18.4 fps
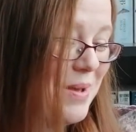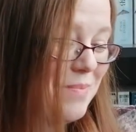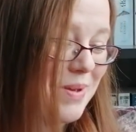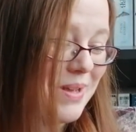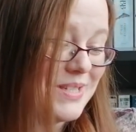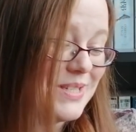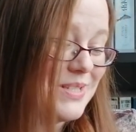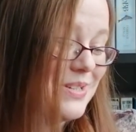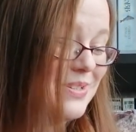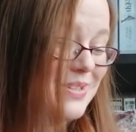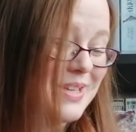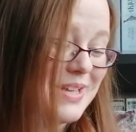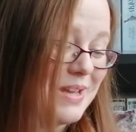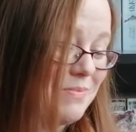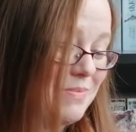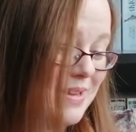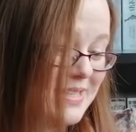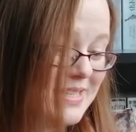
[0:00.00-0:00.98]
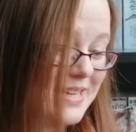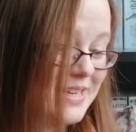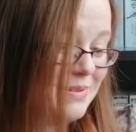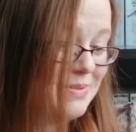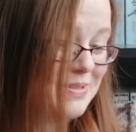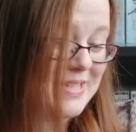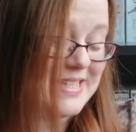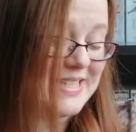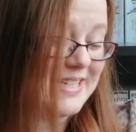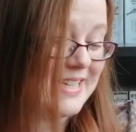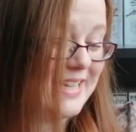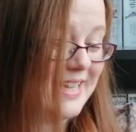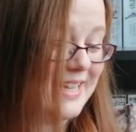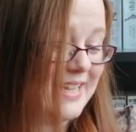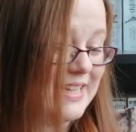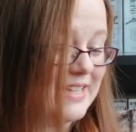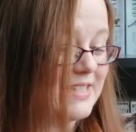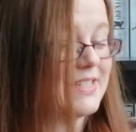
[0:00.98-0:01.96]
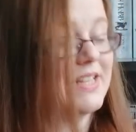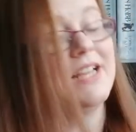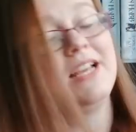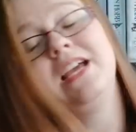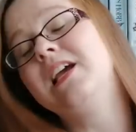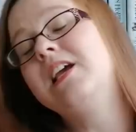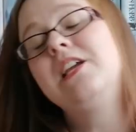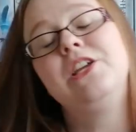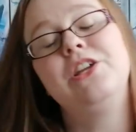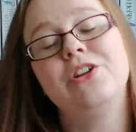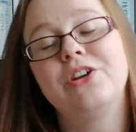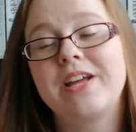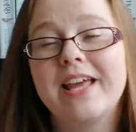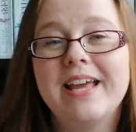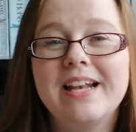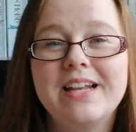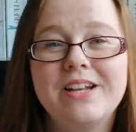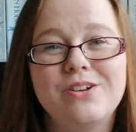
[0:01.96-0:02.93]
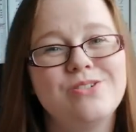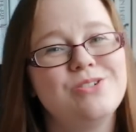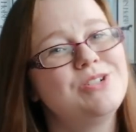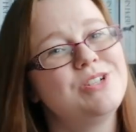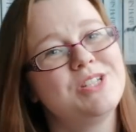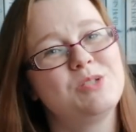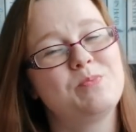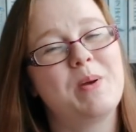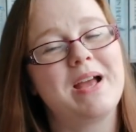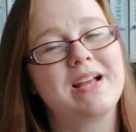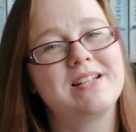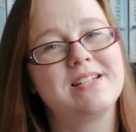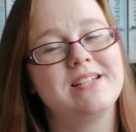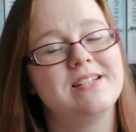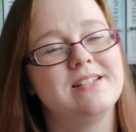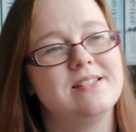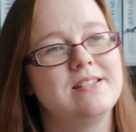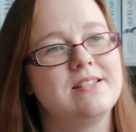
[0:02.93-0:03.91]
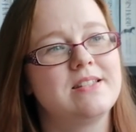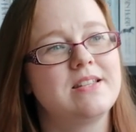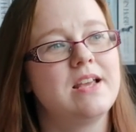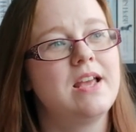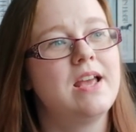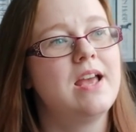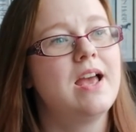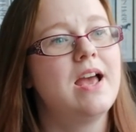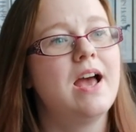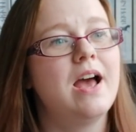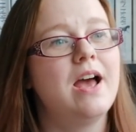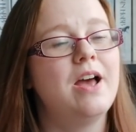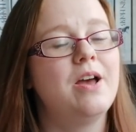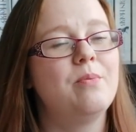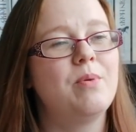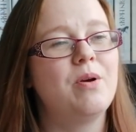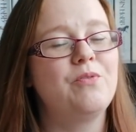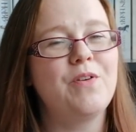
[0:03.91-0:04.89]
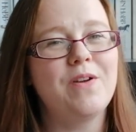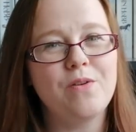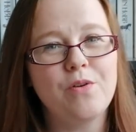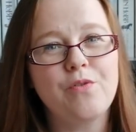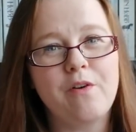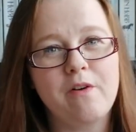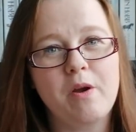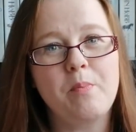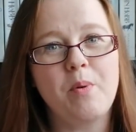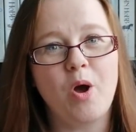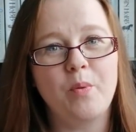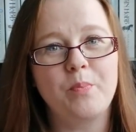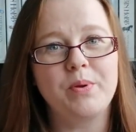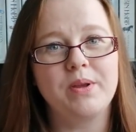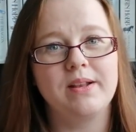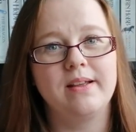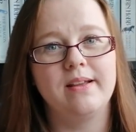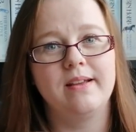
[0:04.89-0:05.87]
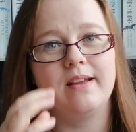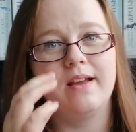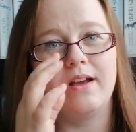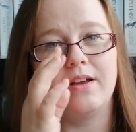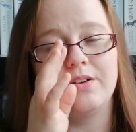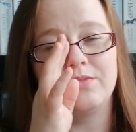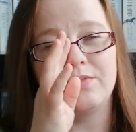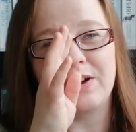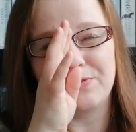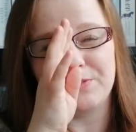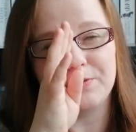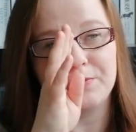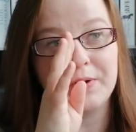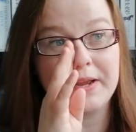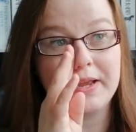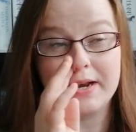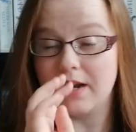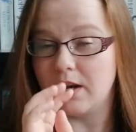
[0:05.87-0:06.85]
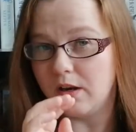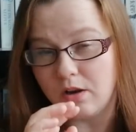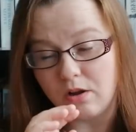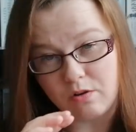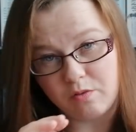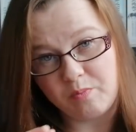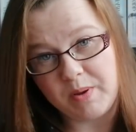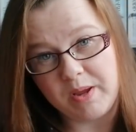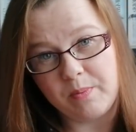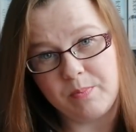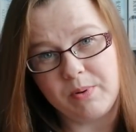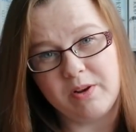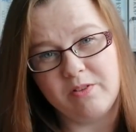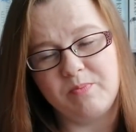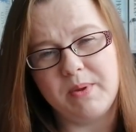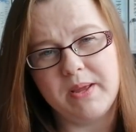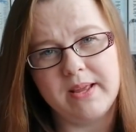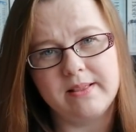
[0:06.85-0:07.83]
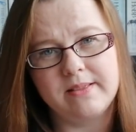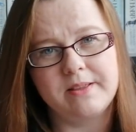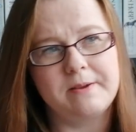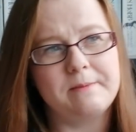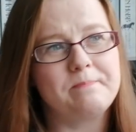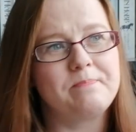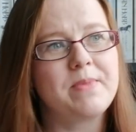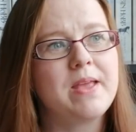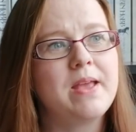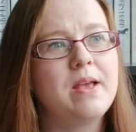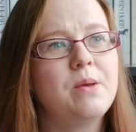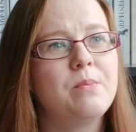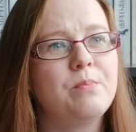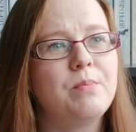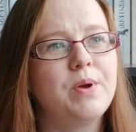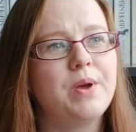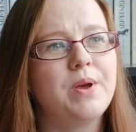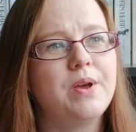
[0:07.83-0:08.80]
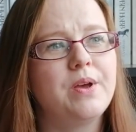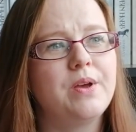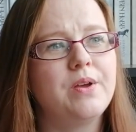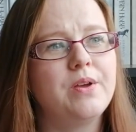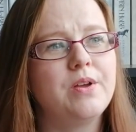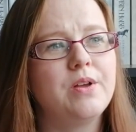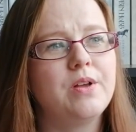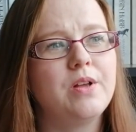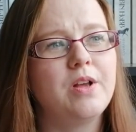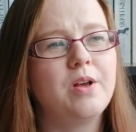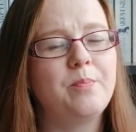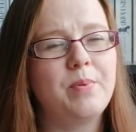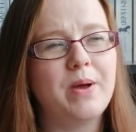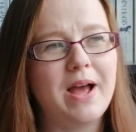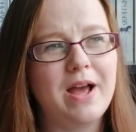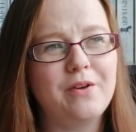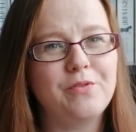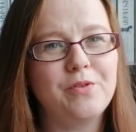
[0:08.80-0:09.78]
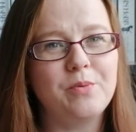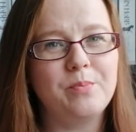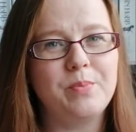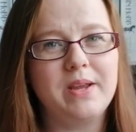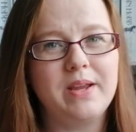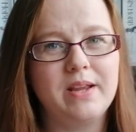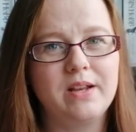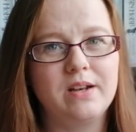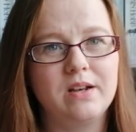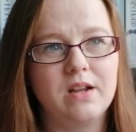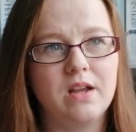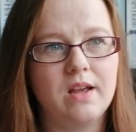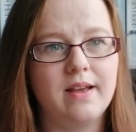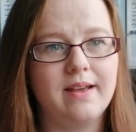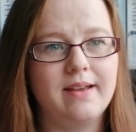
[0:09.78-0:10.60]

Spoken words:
because I don't think I made any mistakes. You know, Caitlin Hunter's patterns are very, very popular on Ravelry, and a lot of people have made them. But apart from being